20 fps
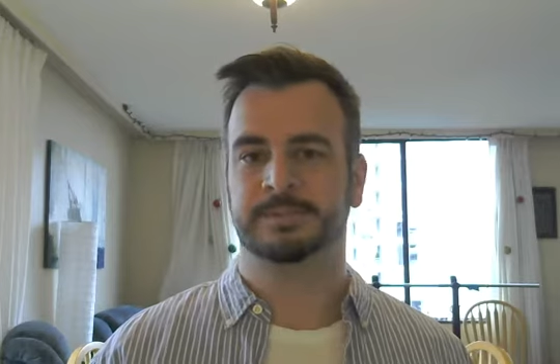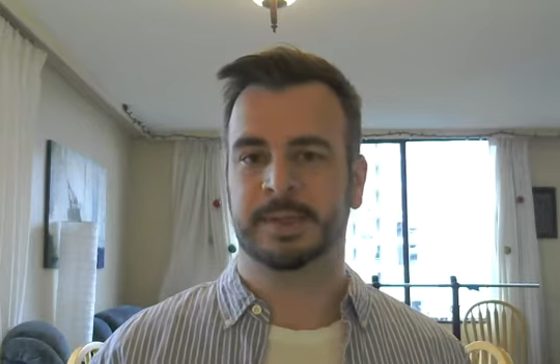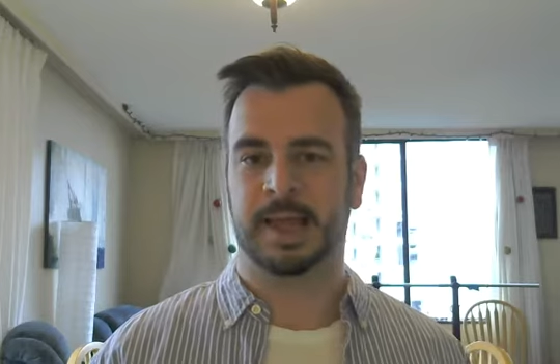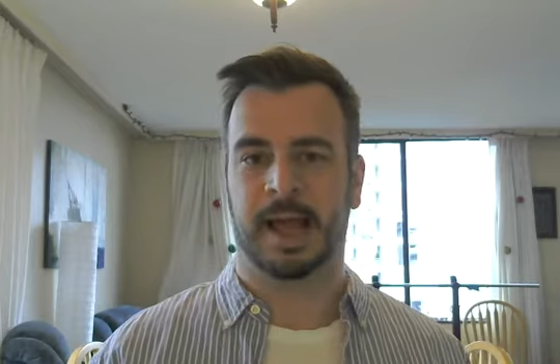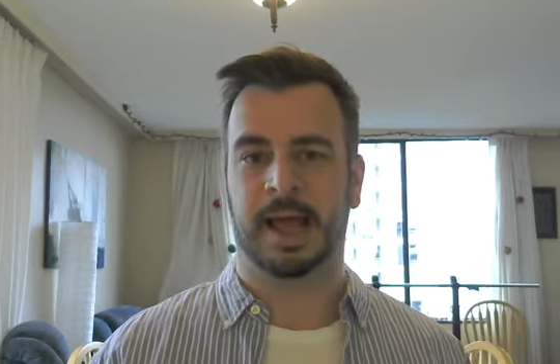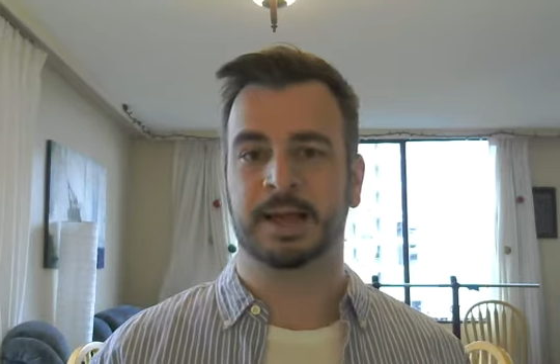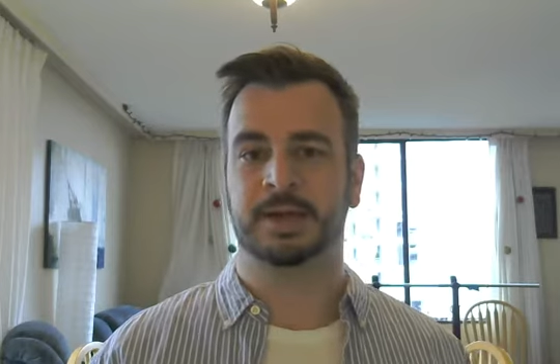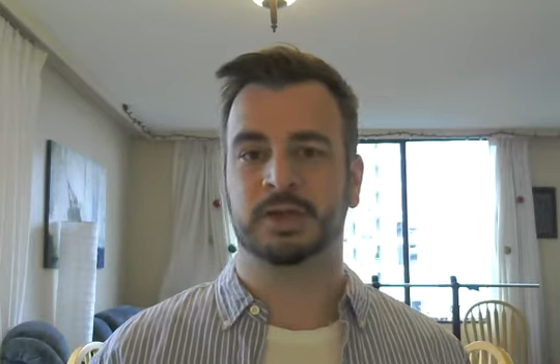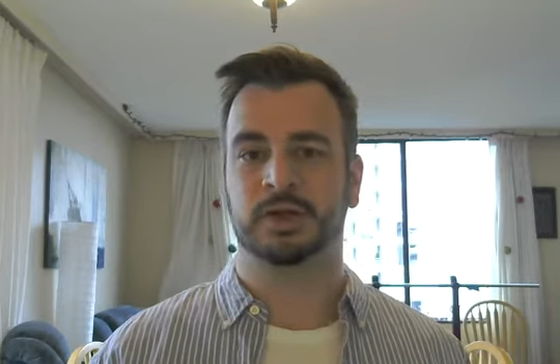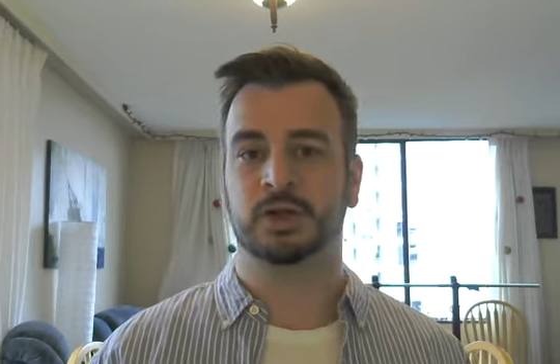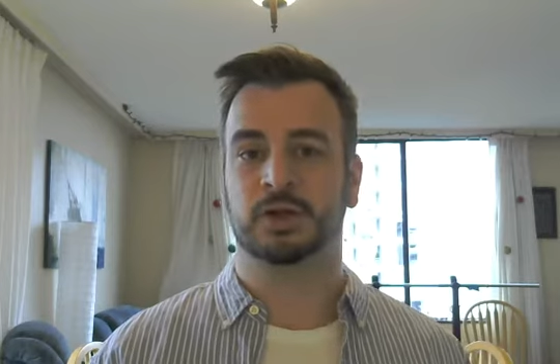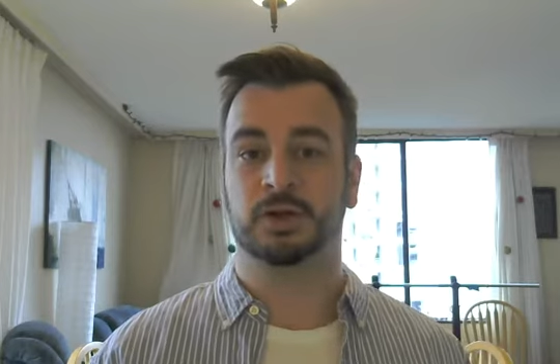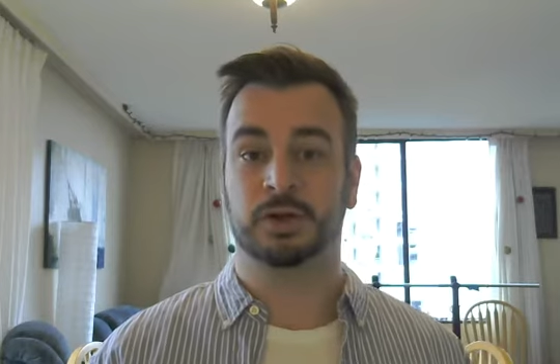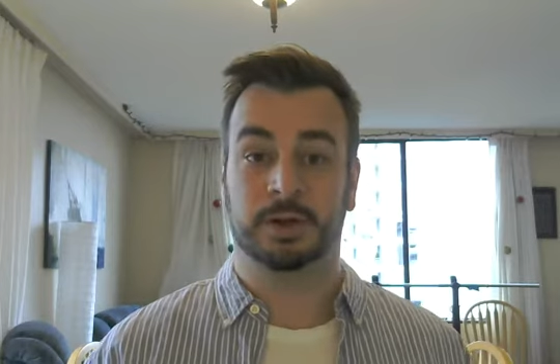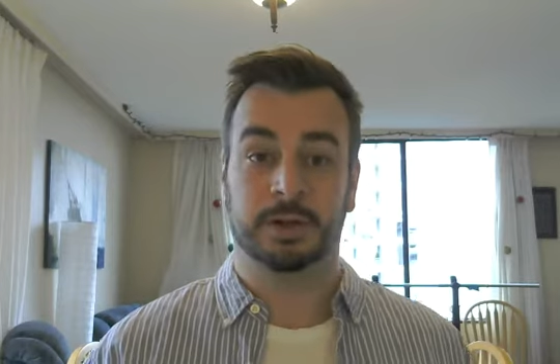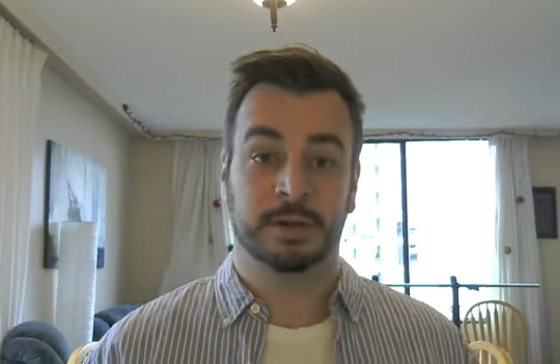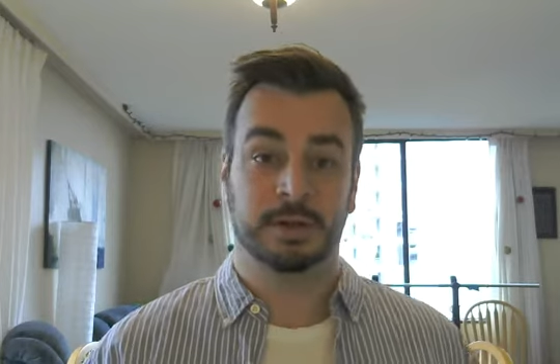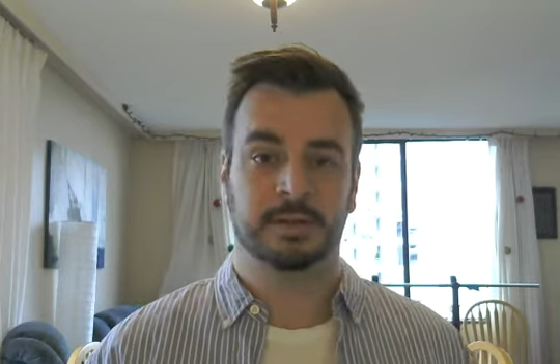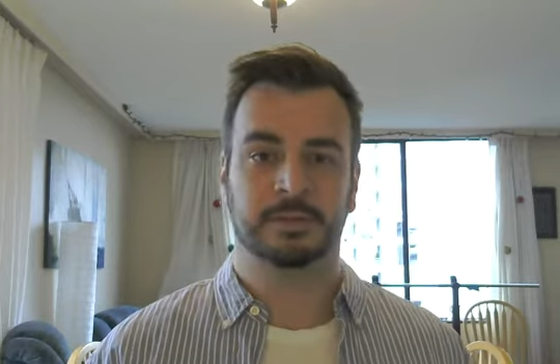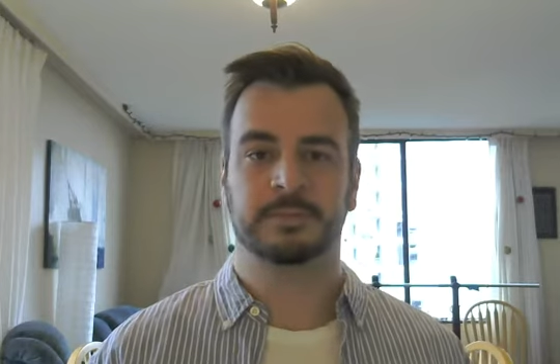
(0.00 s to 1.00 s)
that
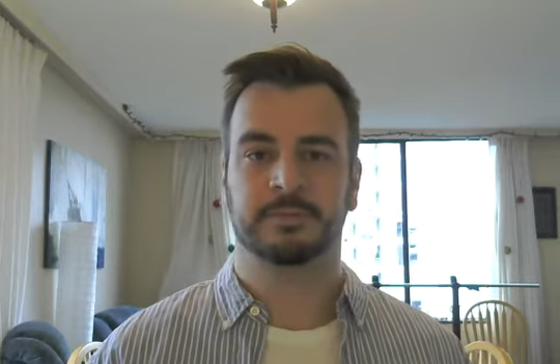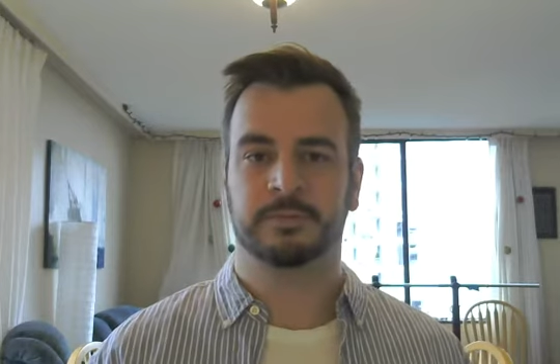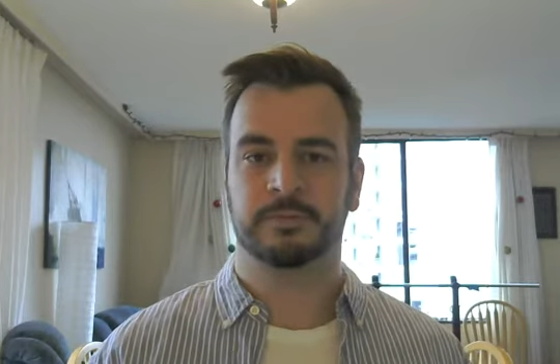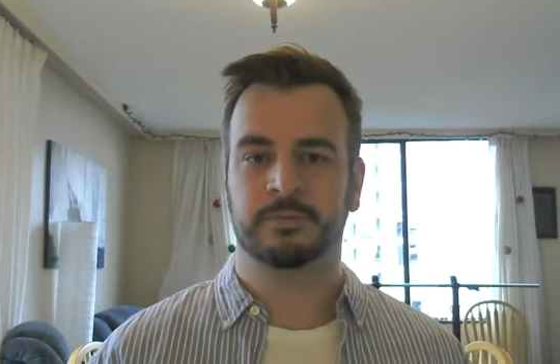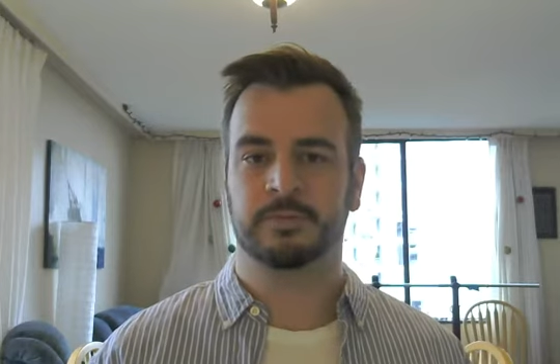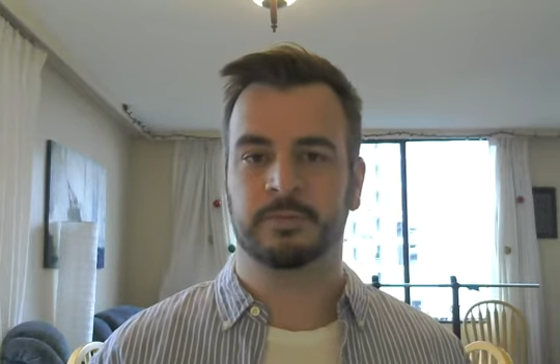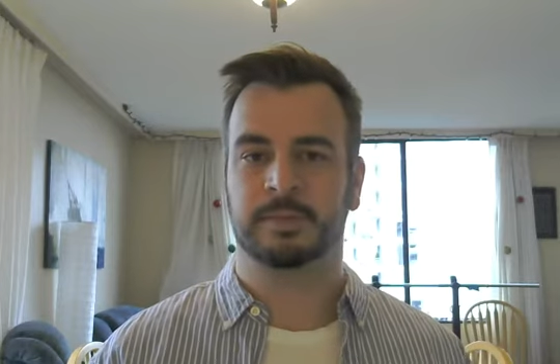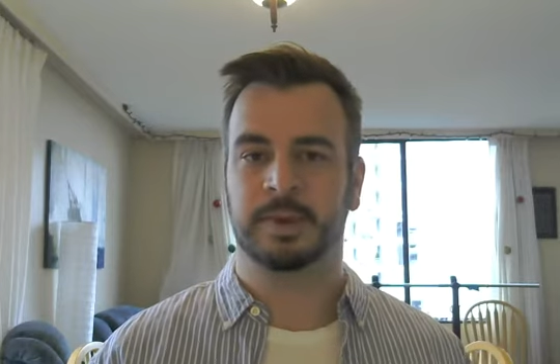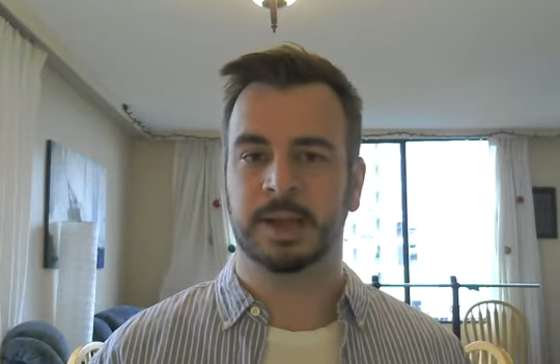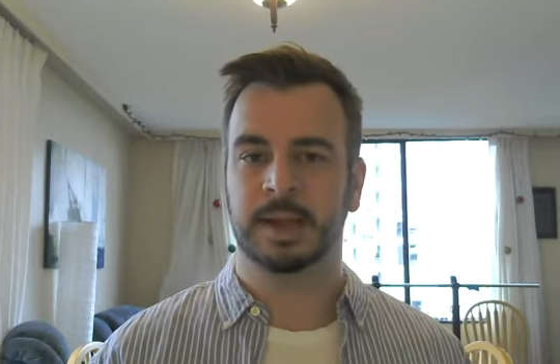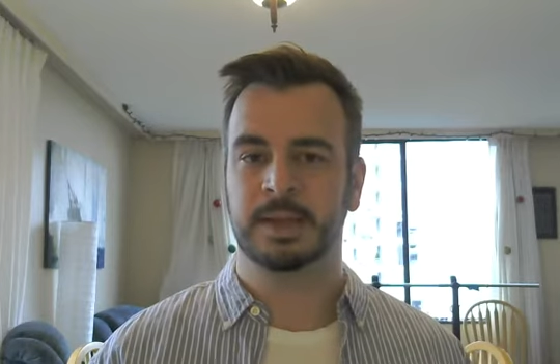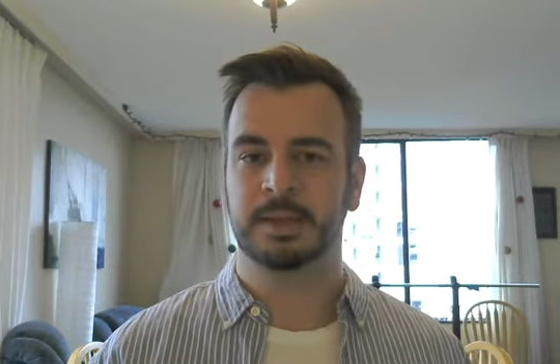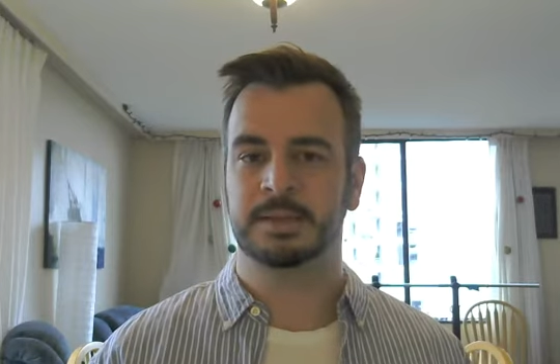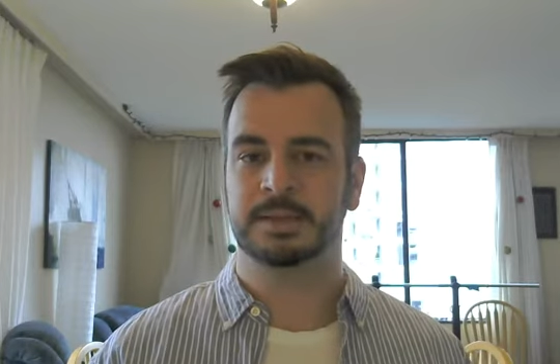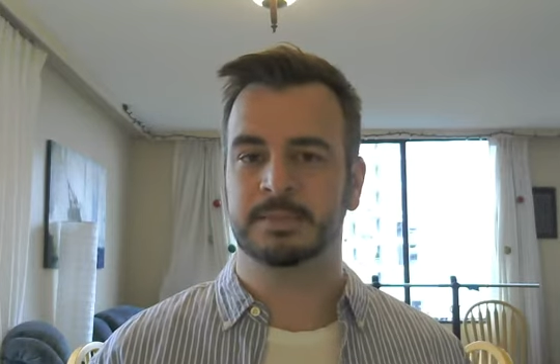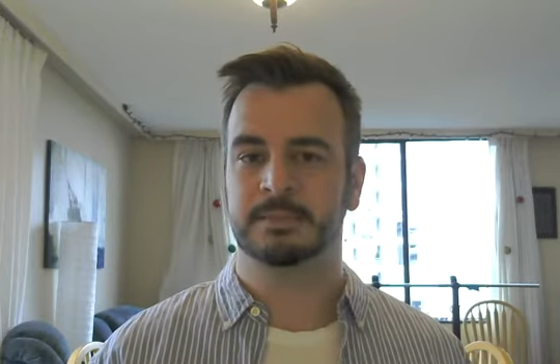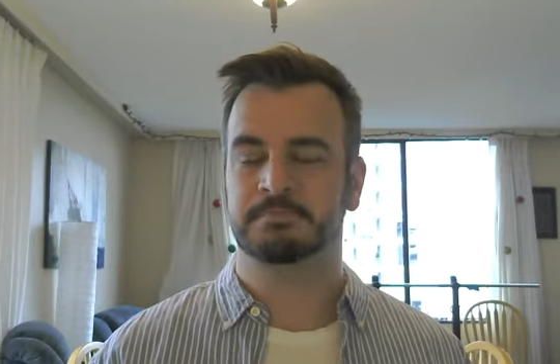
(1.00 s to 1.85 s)
good for me.